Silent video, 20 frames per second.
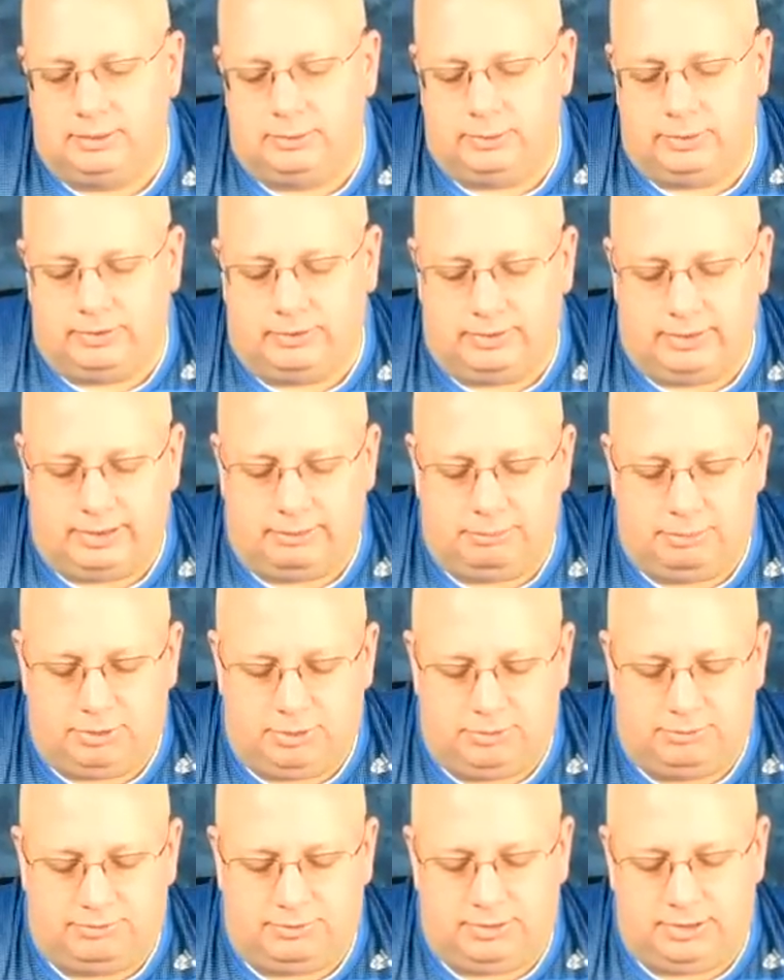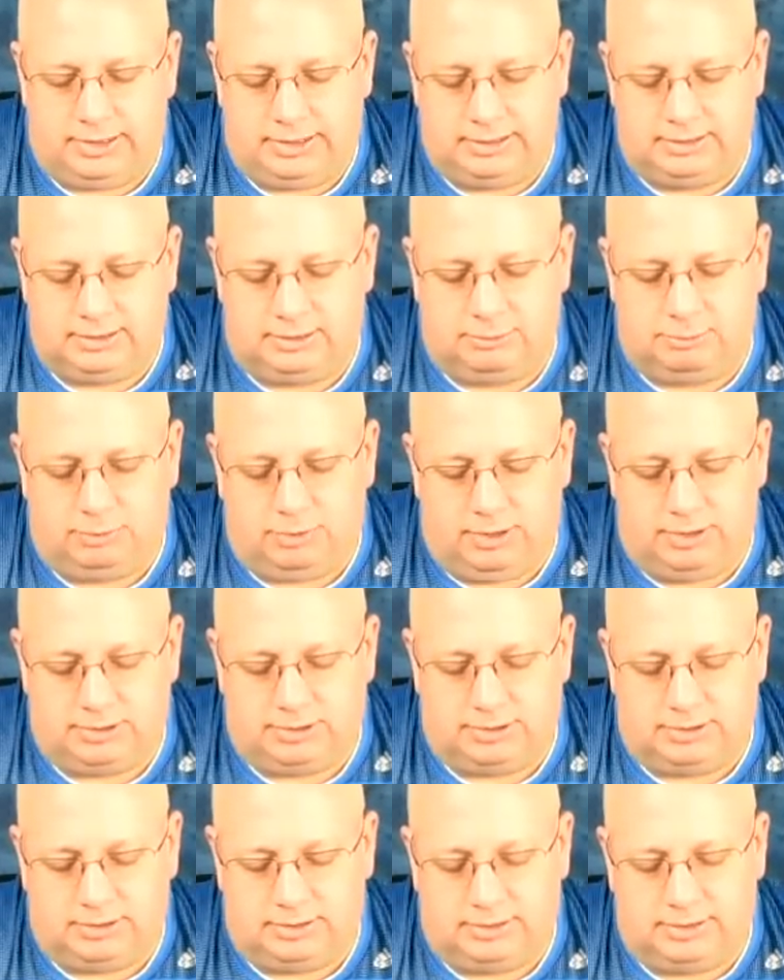with that beautiful lens
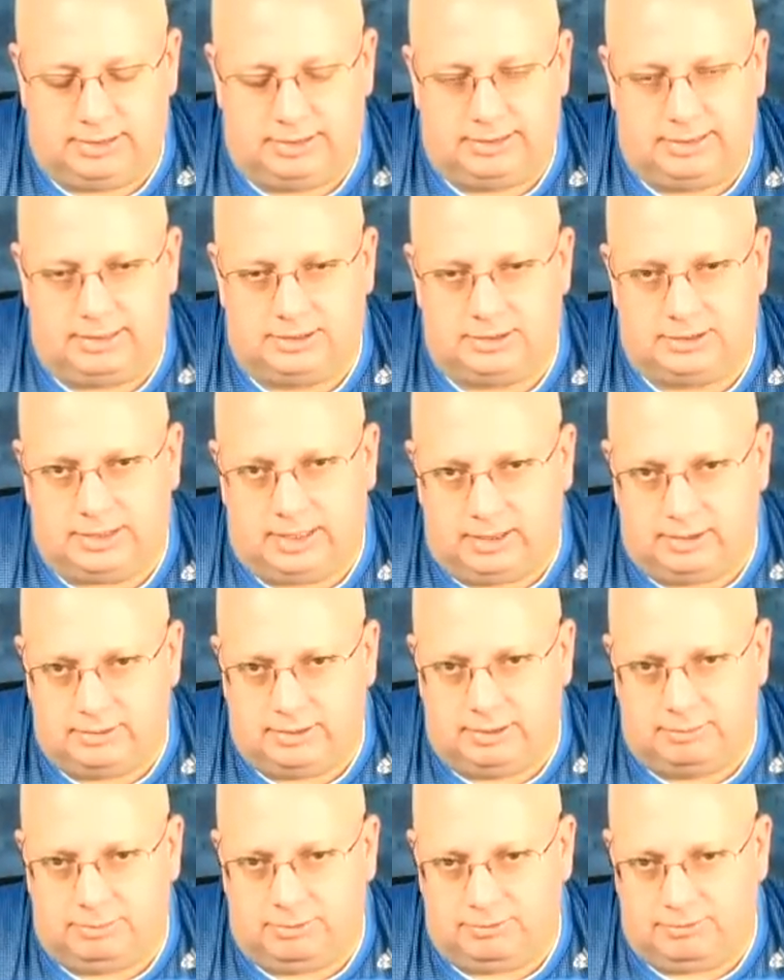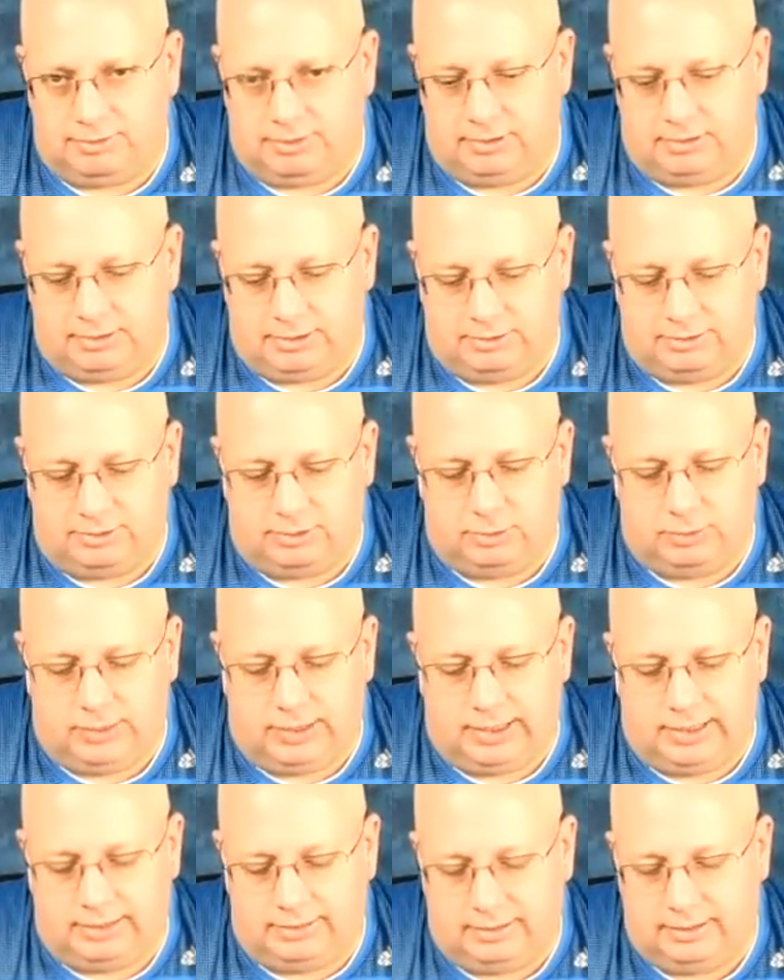compression and that shallow depth of field at
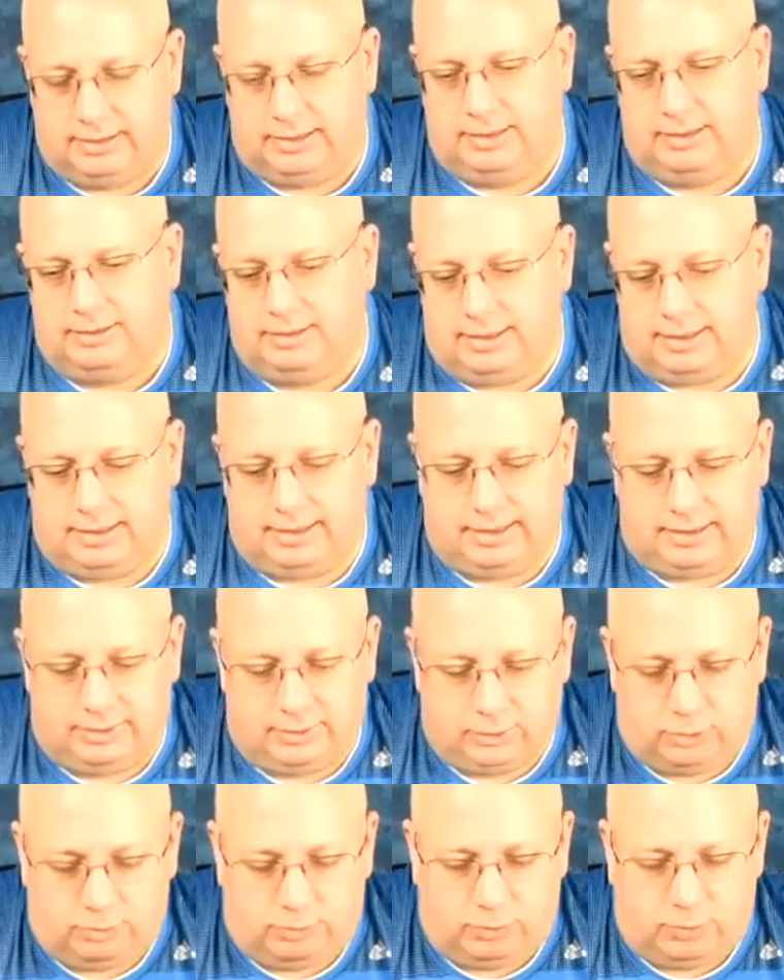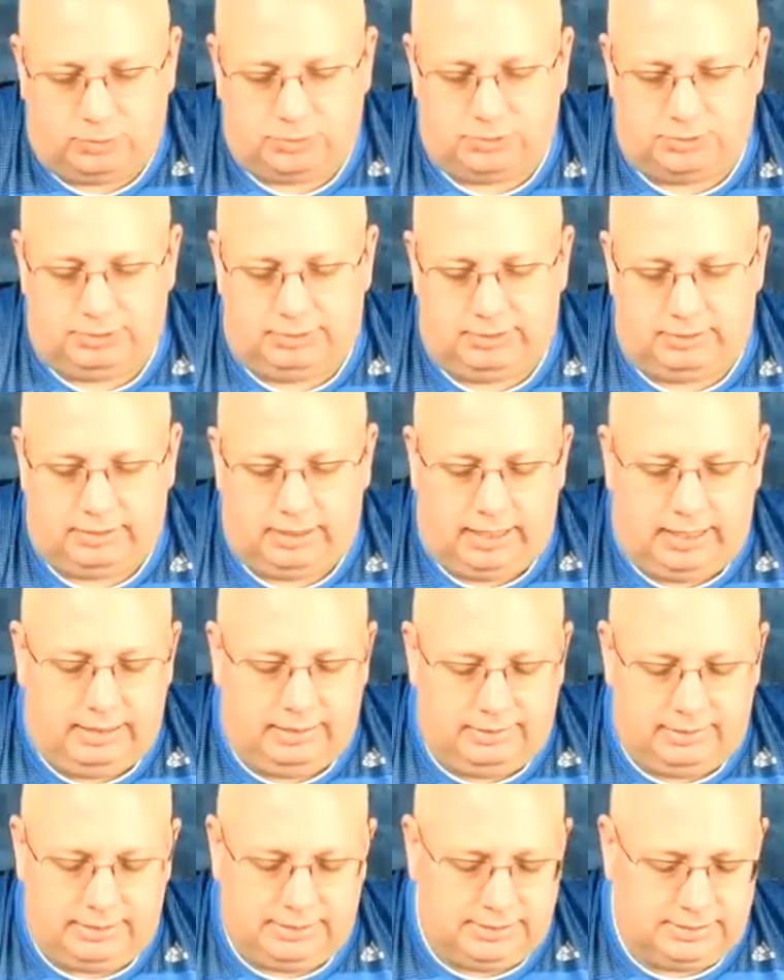2.8 taking outdoor portrait you know
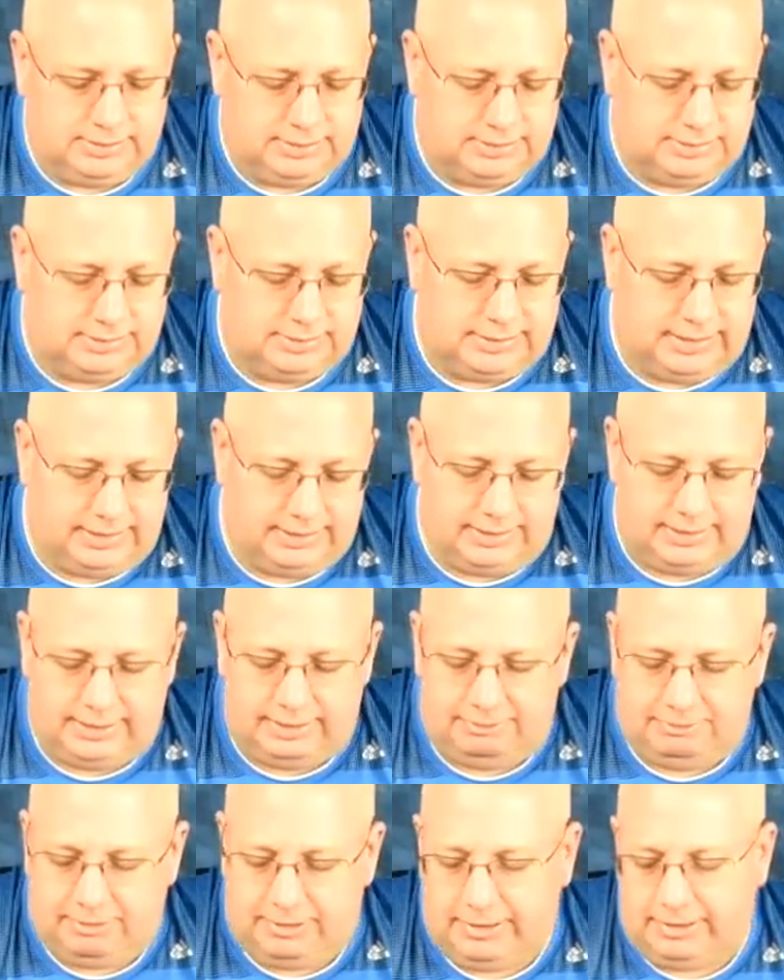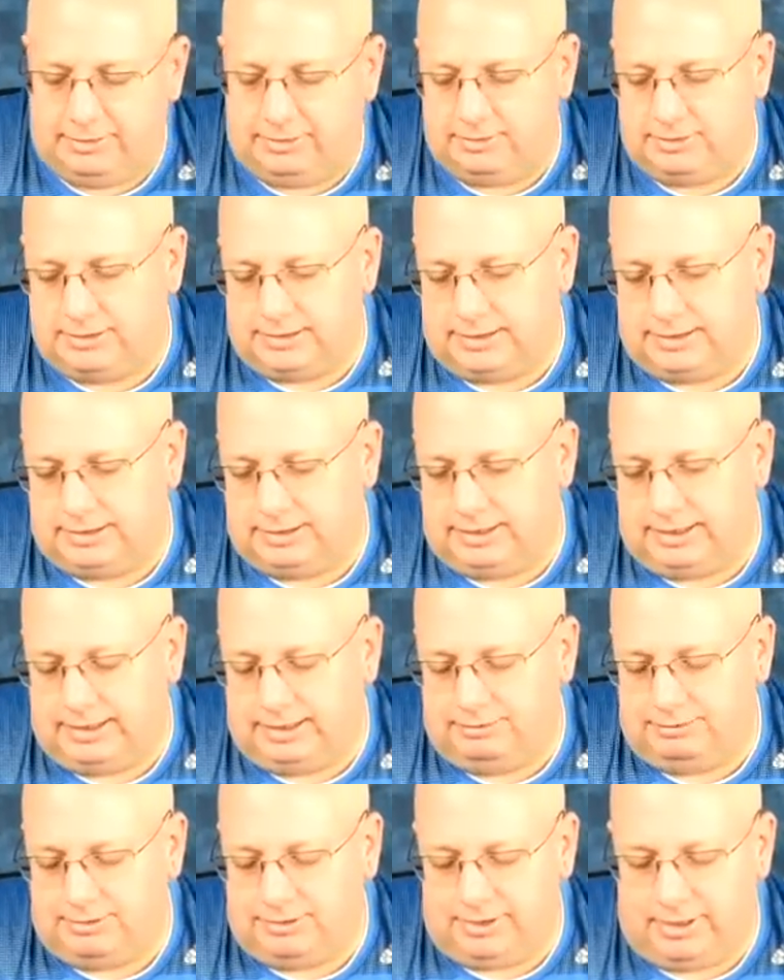this is the thing that never enters in
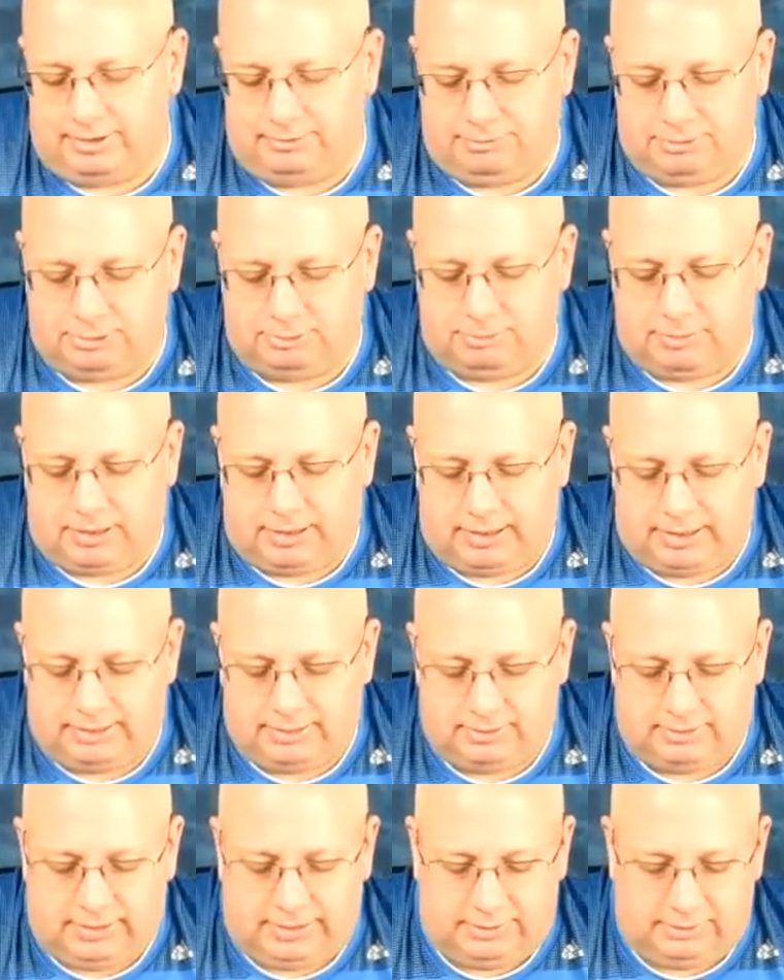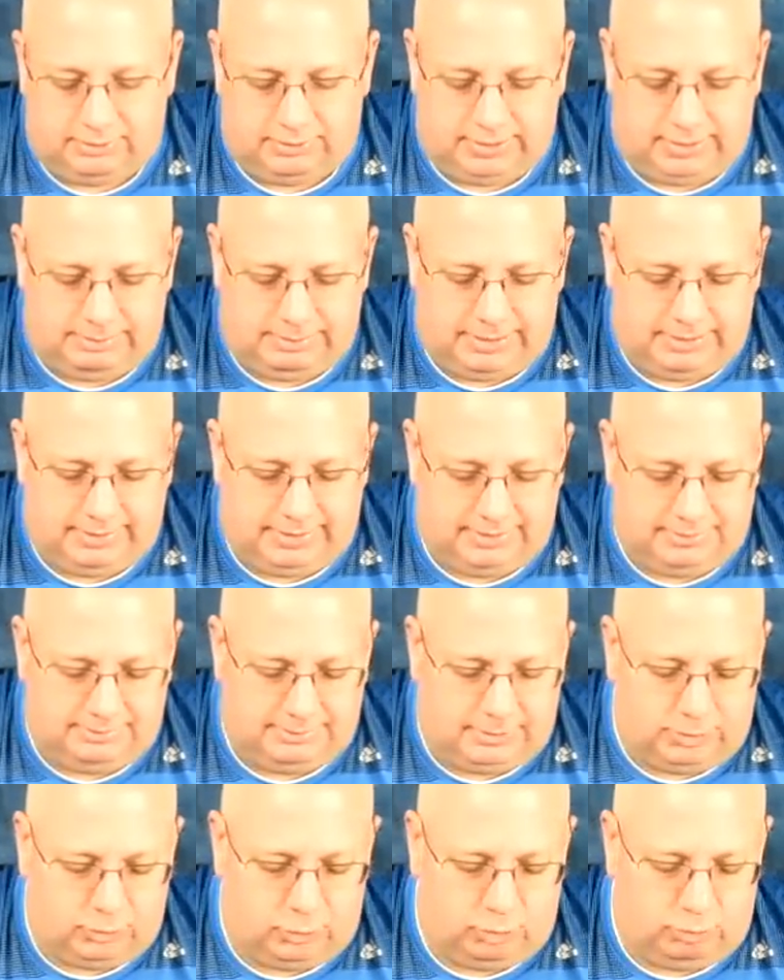any photographer's mind they're like i'm going to take some
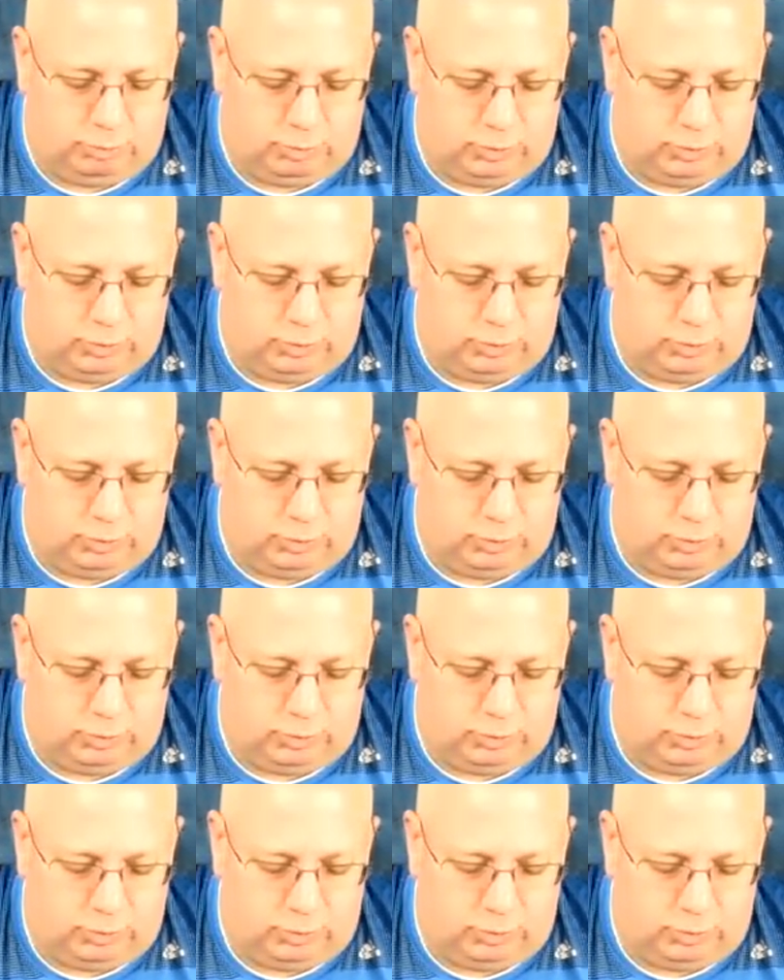outdoor